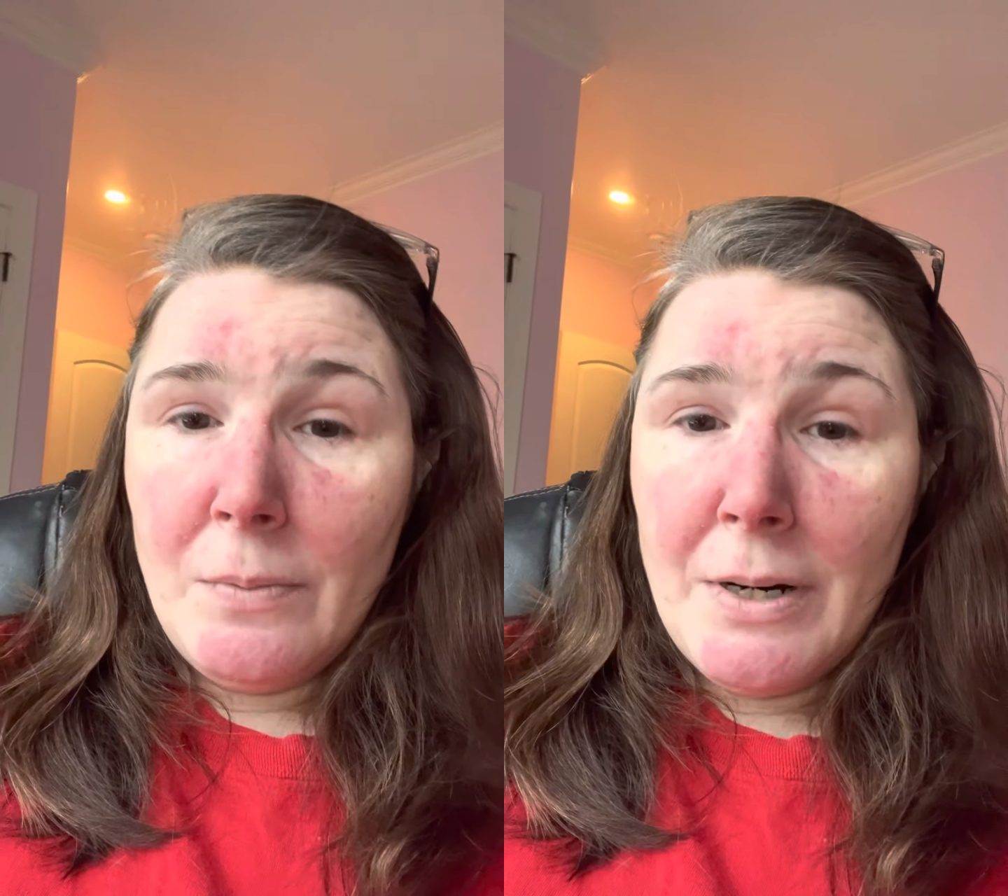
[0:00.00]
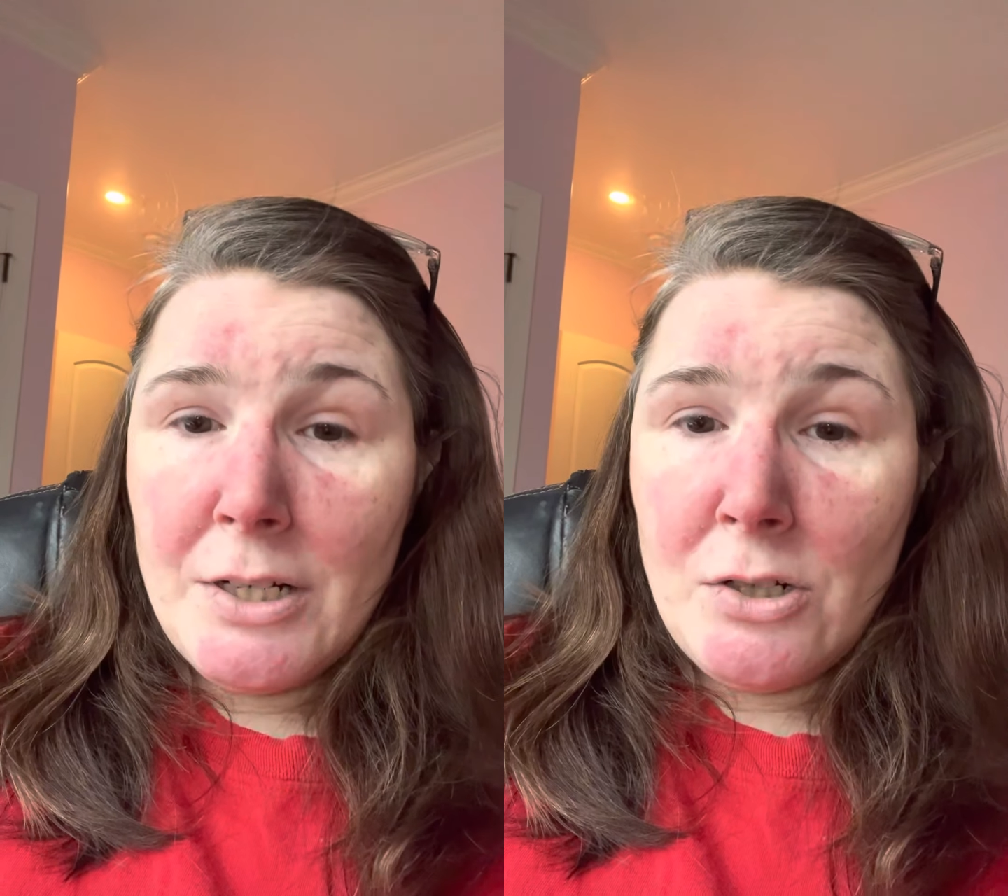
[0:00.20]

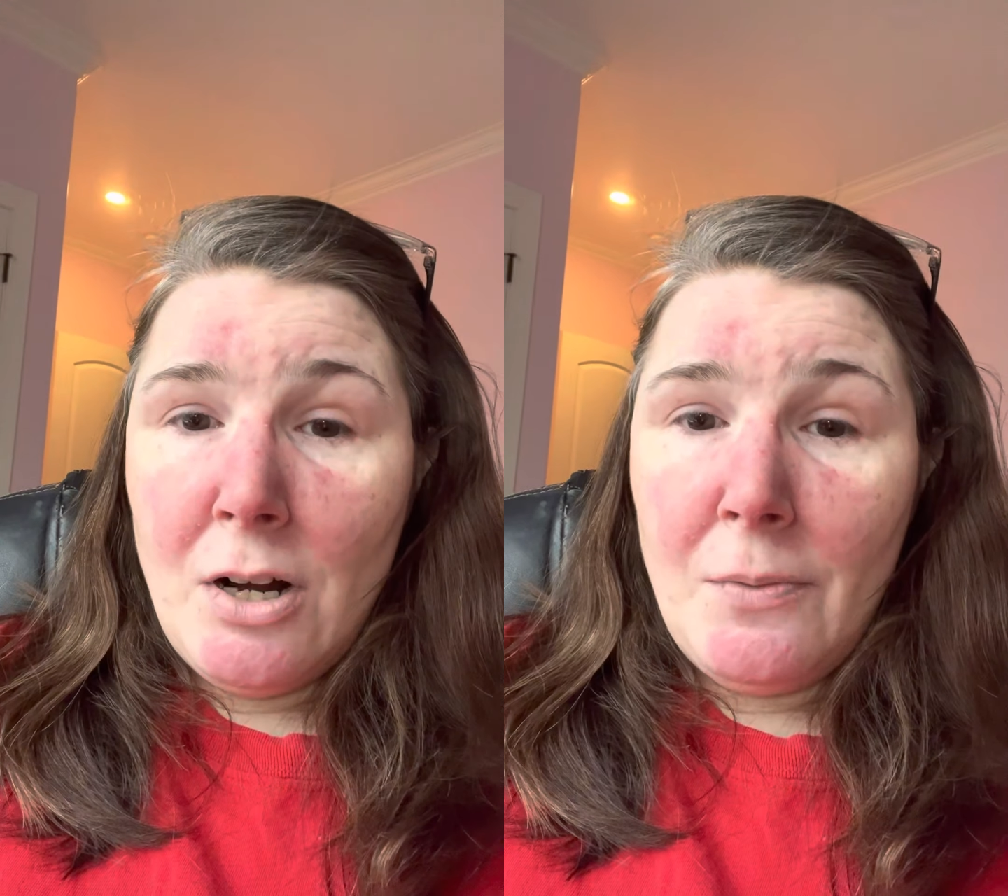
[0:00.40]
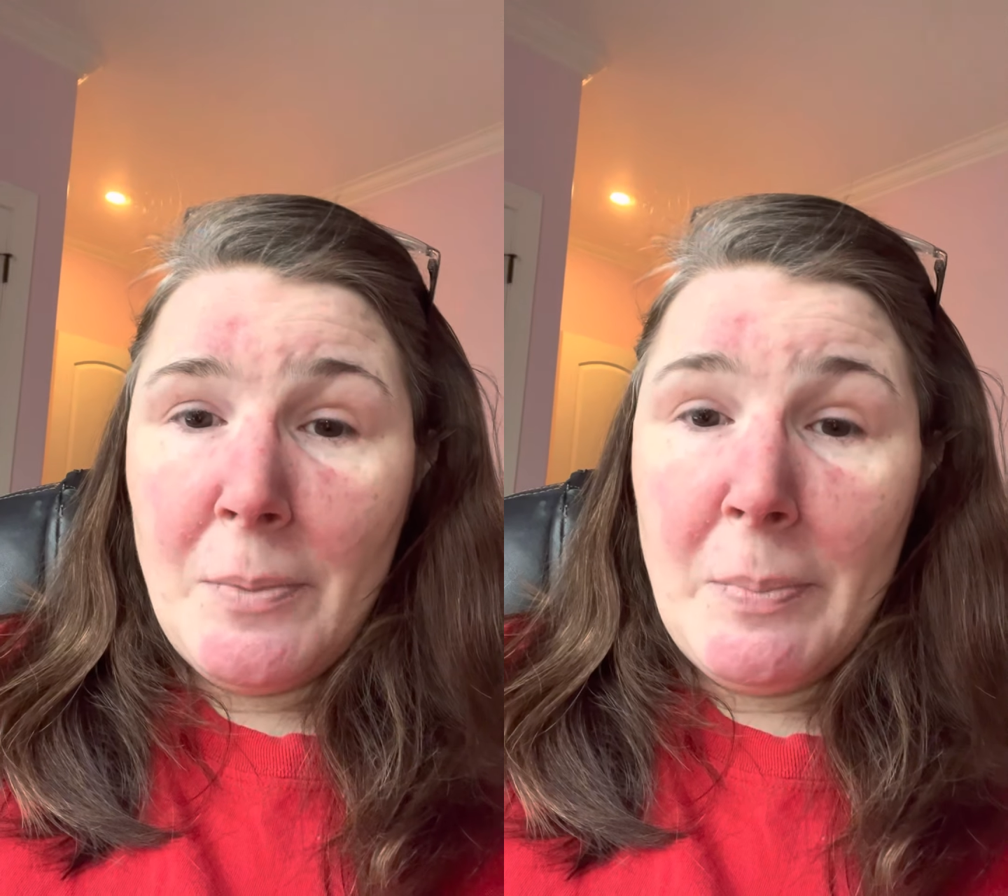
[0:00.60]

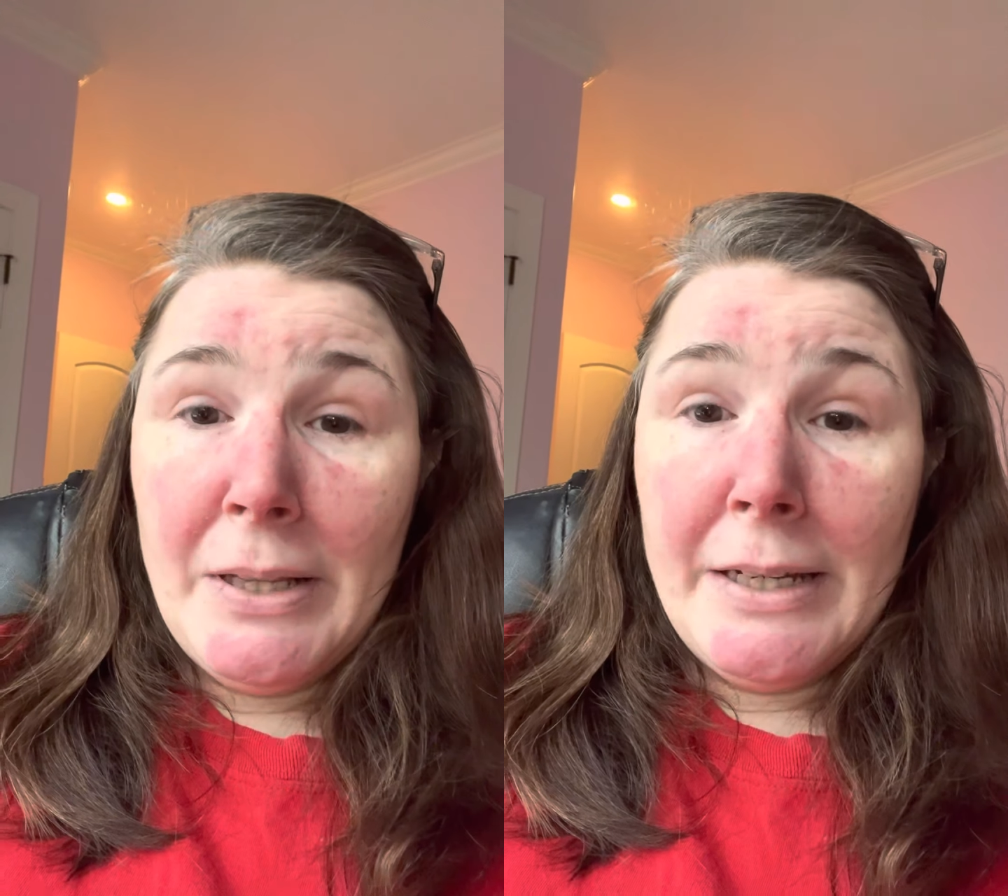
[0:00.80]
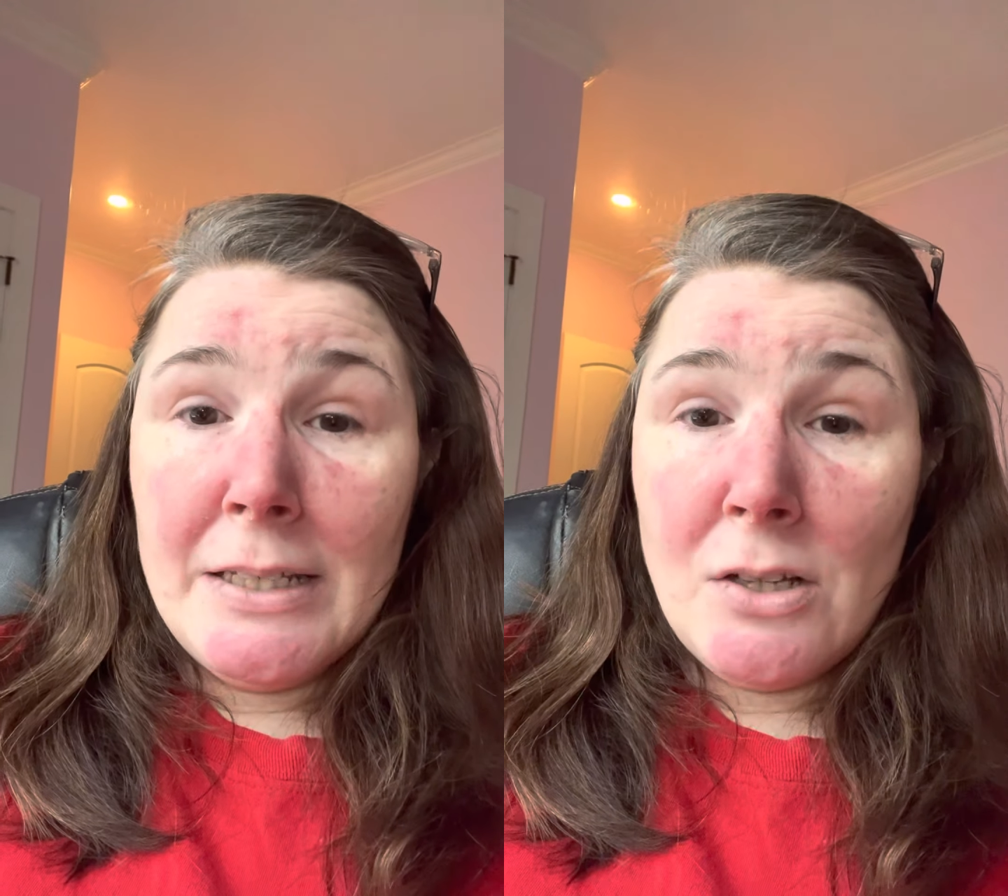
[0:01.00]
restaurant with
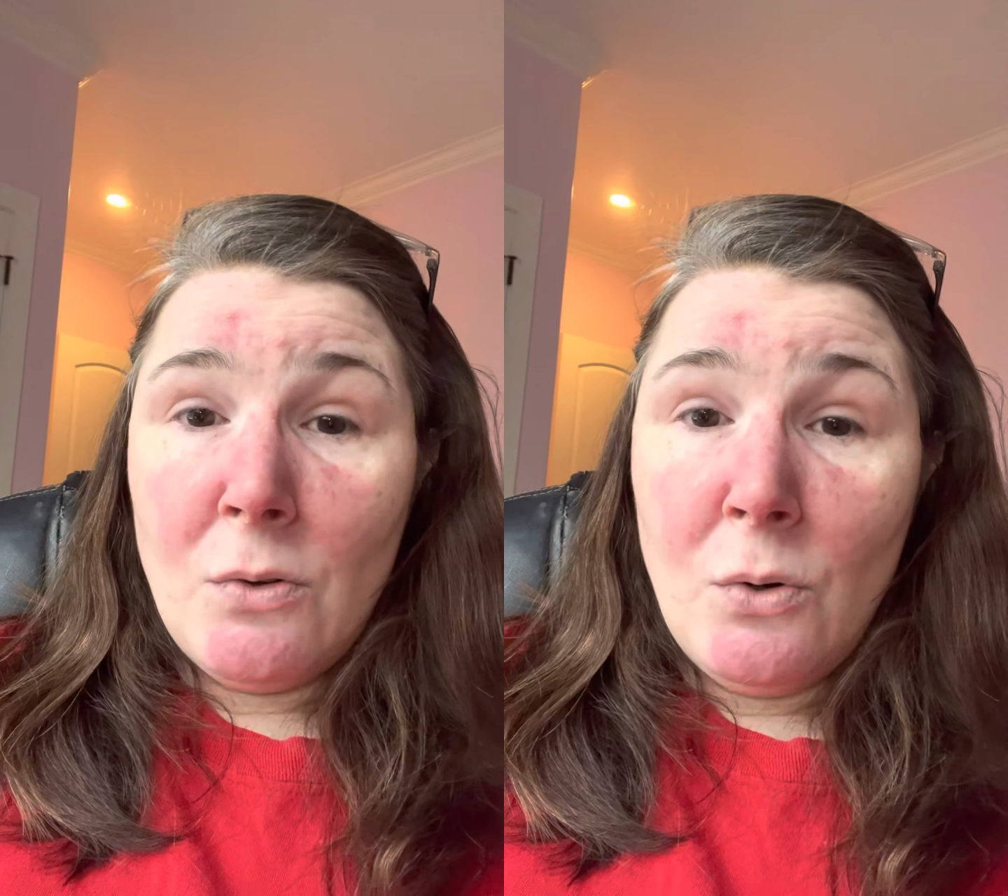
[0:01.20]
plans on